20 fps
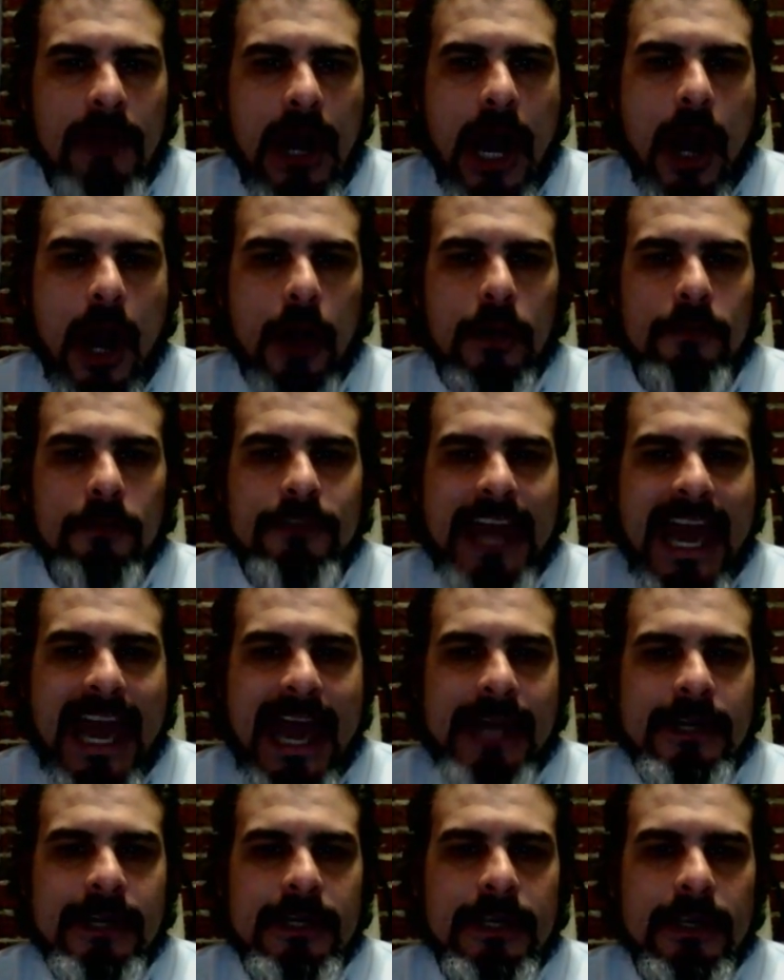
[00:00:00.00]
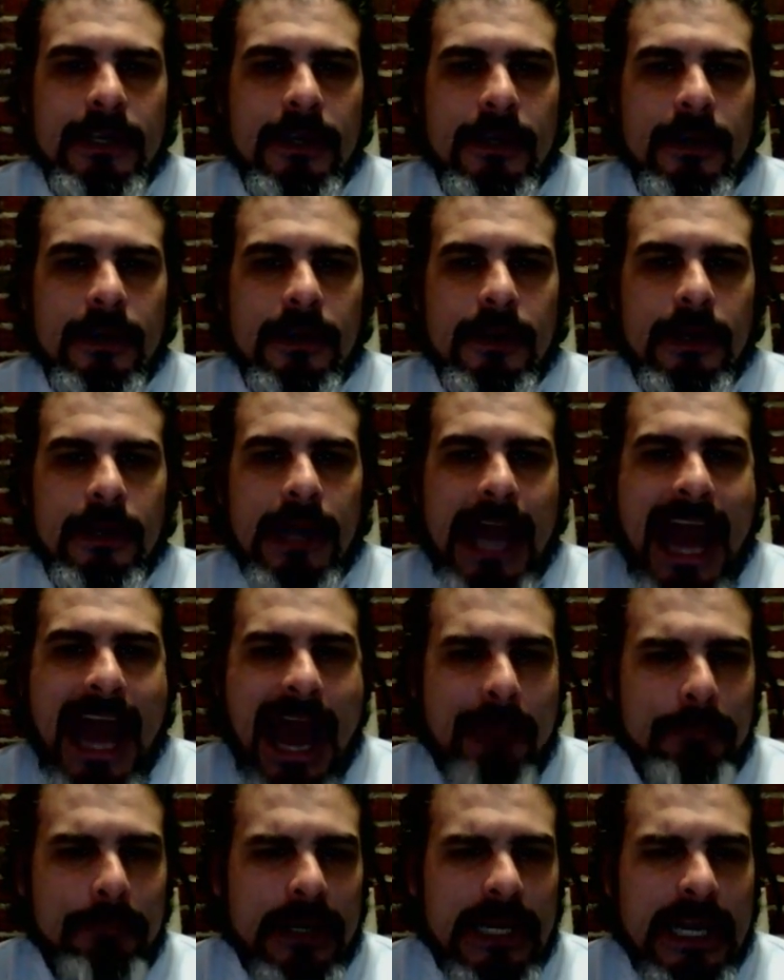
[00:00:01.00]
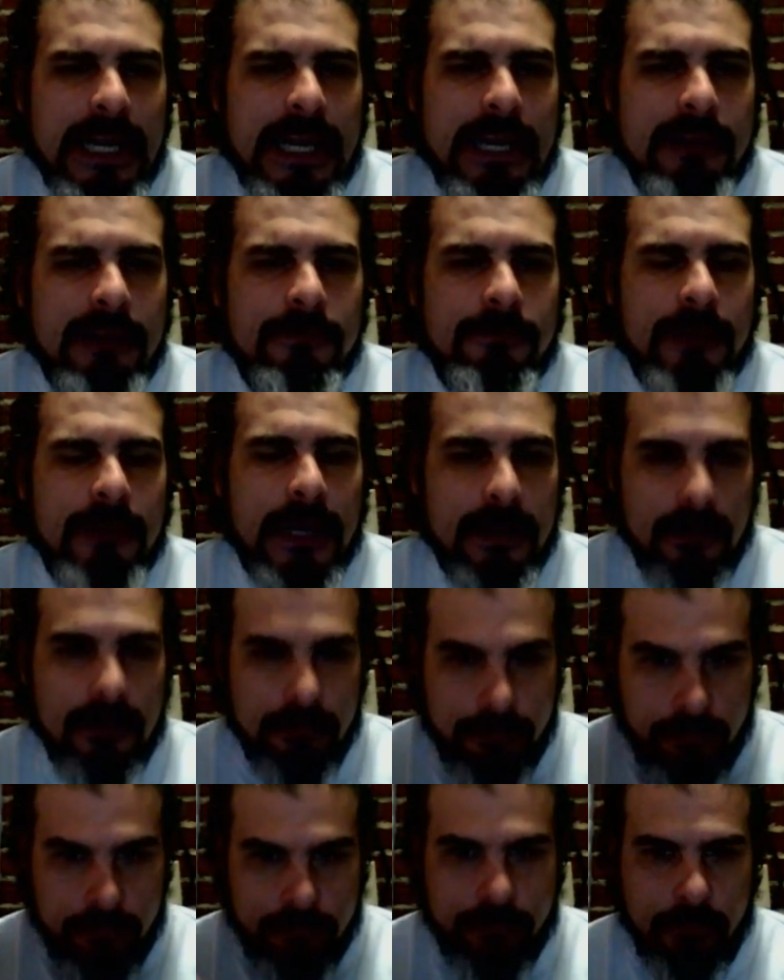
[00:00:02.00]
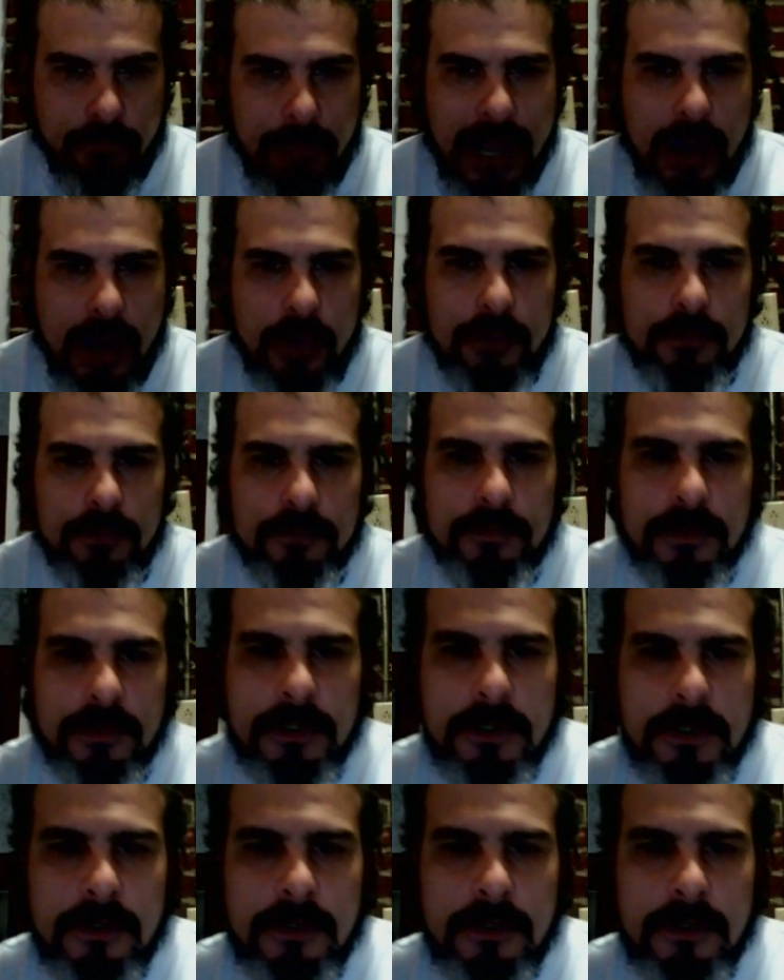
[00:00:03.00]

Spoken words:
of that, I believe, and from my own